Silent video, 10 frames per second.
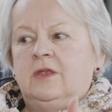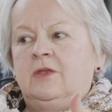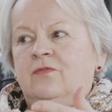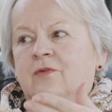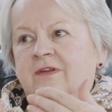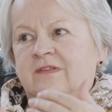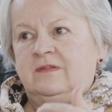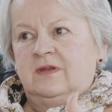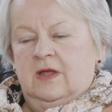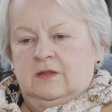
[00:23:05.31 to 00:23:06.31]
you've got to
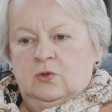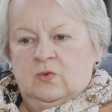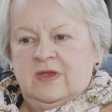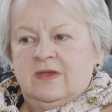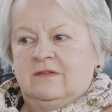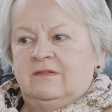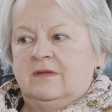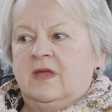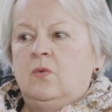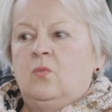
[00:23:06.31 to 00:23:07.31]
start looking and
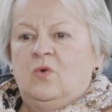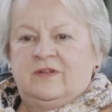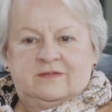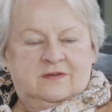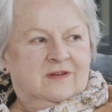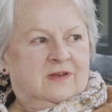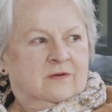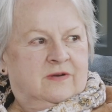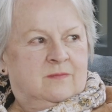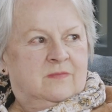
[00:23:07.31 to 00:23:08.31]
saying, what's going
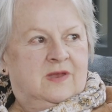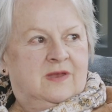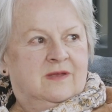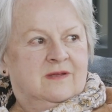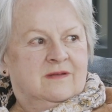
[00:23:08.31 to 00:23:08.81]
on in me?